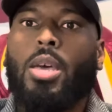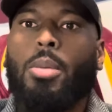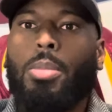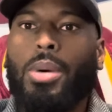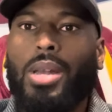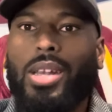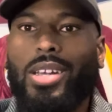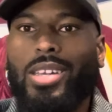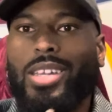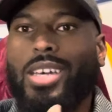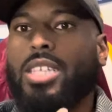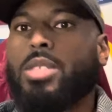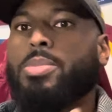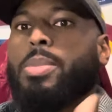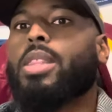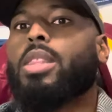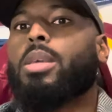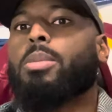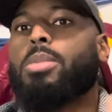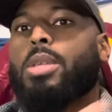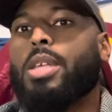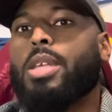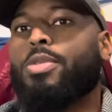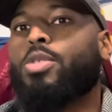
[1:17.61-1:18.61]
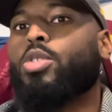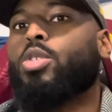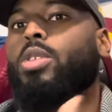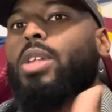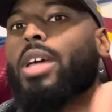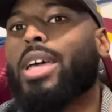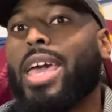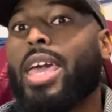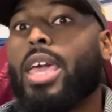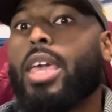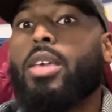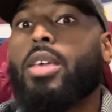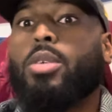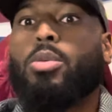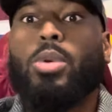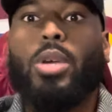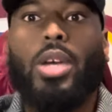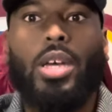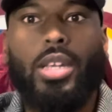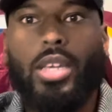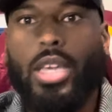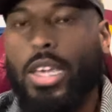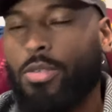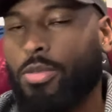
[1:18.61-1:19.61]
But it does make them difficult. Like, hey, we
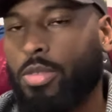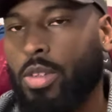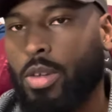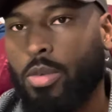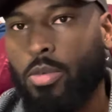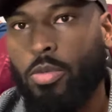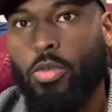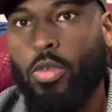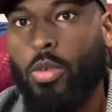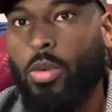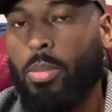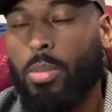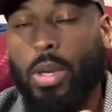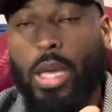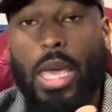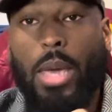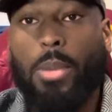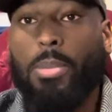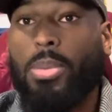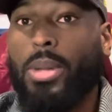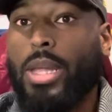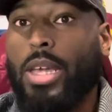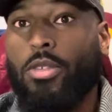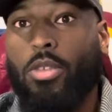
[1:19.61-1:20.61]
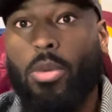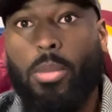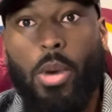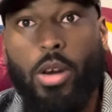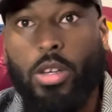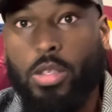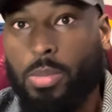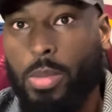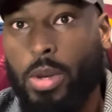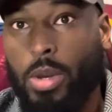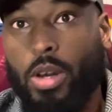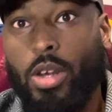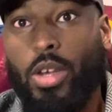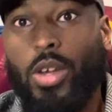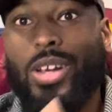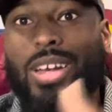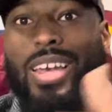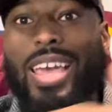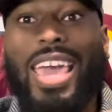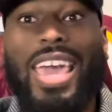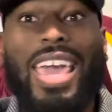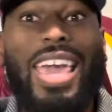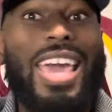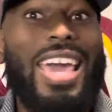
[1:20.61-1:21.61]
got a game plan for Marcus Mariota
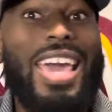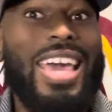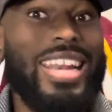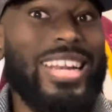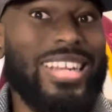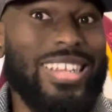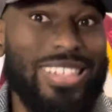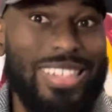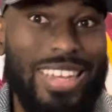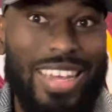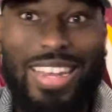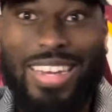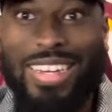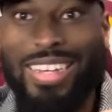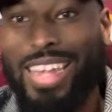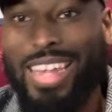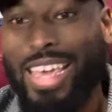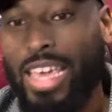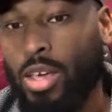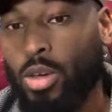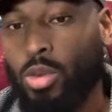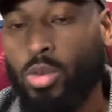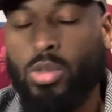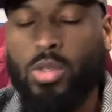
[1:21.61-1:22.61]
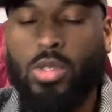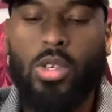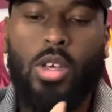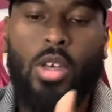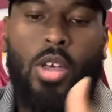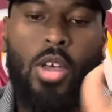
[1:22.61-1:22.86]
and Jayden Daniels